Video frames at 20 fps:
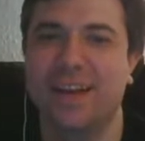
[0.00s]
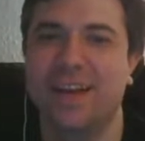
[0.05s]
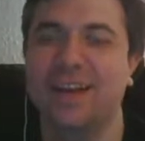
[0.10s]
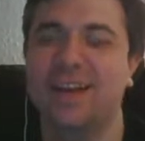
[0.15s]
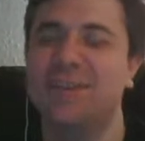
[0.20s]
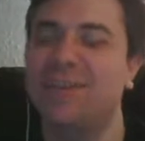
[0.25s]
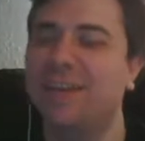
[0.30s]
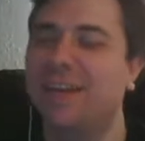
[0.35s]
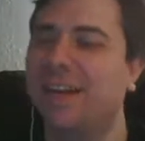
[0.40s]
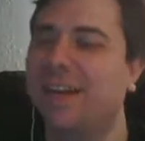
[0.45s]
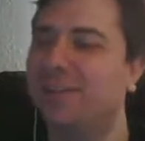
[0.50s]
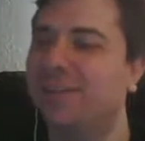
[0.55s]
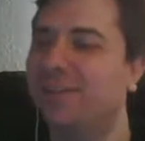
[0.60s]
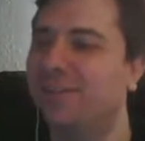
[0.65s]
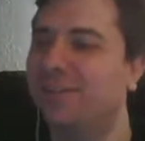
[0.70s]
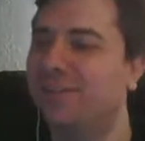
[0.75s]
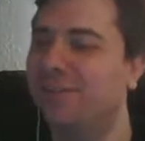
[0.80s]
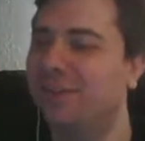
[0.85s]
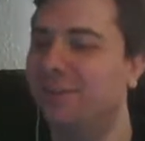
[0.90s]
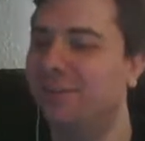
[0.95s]
Oh, yeah,
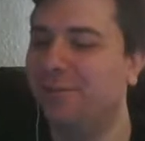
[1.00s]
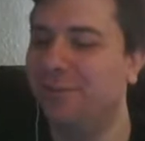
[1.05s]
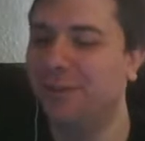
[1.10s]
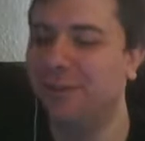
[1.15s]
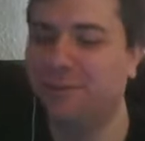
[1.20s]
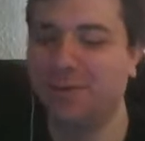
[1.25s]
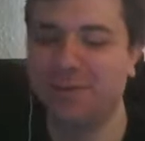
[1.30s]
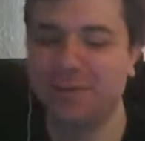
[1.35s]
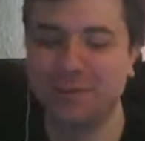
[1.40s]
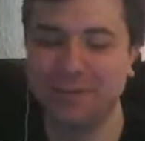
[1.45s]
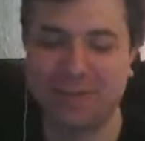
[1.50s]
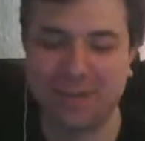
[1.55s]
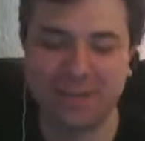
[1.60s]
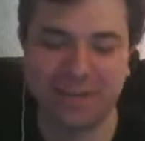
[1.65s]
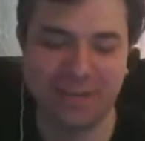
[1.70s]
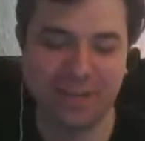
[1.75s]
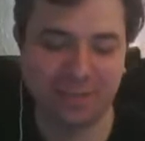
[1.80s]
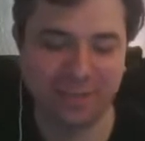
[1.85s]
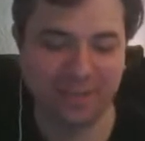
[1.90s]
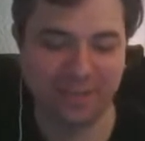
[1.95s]
those D3 wounds and no
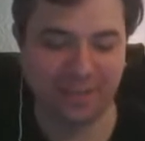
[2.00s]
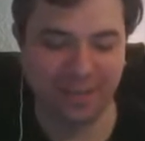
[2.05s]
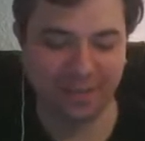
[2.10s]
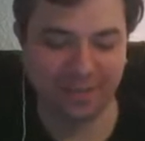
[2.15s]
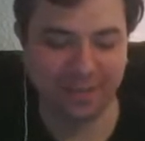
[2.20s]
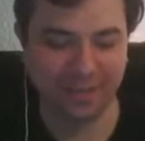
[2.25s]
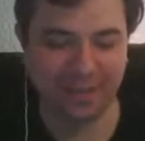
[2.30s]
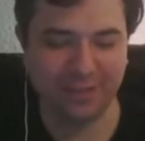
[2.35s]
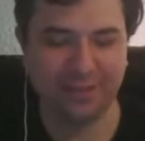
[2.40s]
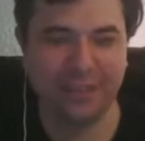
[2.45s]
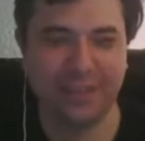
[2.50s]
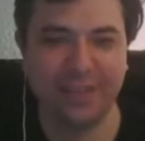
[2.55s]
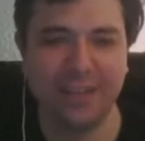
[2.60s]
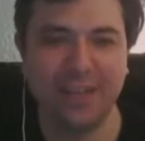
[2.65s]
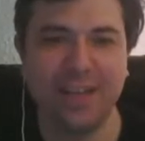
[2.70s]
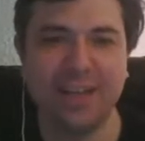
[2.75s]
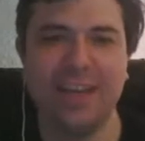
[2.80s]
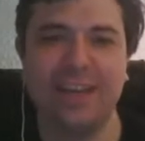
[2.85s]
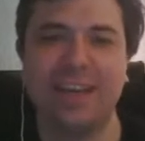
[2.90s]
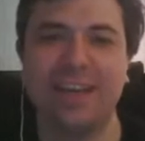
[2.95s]
armor saves. I mean,
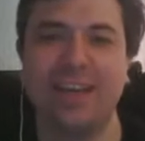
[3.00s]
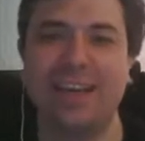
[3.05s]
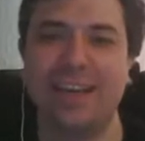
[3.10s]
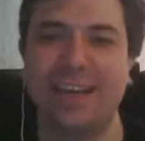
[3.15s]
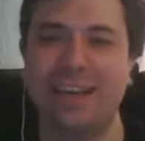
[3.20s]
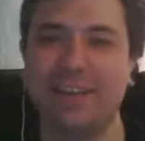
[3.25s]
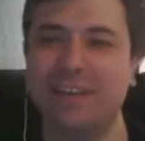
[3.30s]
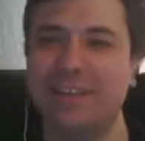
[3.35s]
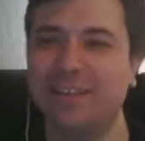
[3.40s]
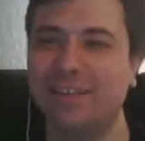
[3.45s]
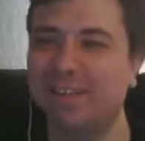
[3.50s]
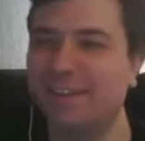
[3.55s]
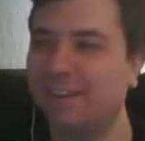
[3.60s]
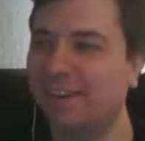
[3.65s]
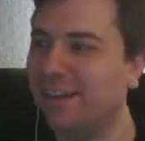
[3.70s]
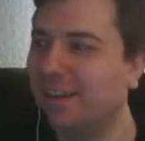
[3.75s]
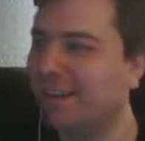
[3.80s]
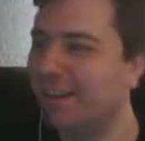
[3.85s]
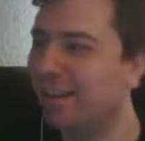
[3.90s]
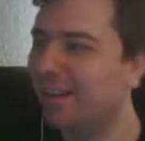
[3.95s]
it is
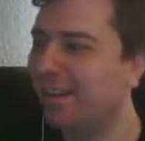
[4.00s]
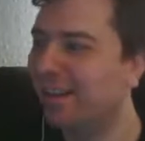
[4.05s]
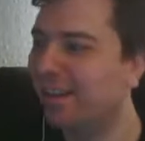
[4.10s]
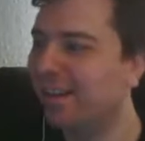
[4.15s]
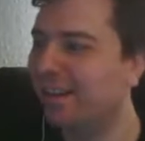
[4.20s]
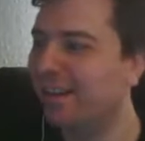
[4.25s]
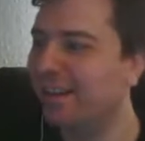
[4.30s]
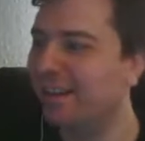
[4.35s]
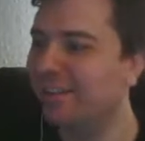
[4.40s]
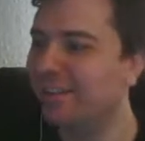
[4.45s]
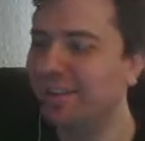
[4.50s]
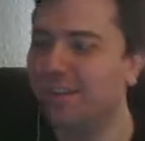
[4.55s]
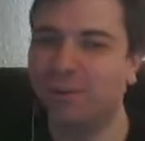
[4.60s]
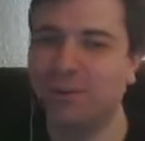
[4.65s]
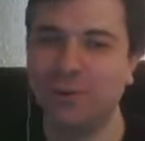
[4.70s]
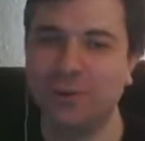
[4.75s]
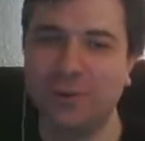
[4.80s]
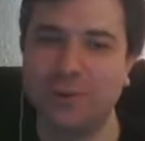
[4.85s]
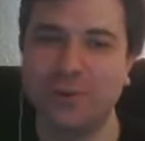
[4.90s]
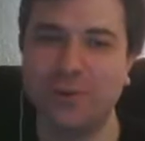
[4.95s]
the
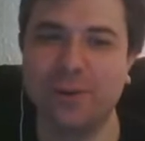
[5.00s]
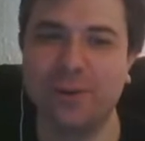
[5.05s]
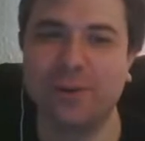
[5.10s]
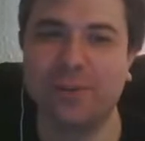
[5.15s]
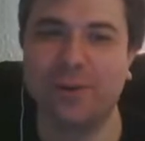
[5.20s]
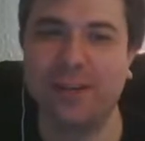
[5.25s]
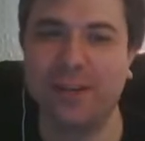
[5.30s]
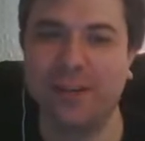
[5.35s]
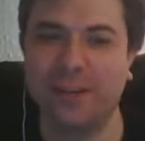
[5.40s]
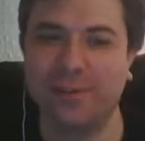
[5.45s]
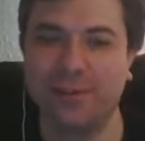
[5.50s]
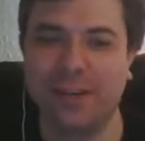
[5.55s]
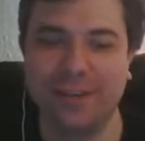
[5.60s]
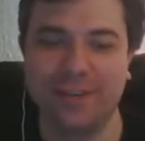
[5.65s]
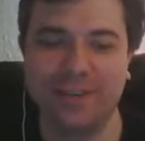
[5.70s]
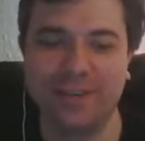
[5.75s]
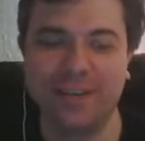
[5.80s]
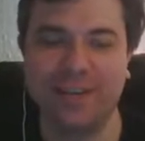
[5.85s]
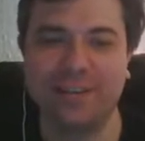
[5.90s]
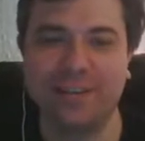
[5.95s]
orc equivalent of
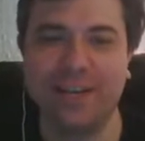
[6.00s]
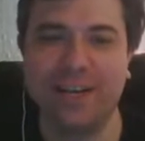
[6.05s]
getting a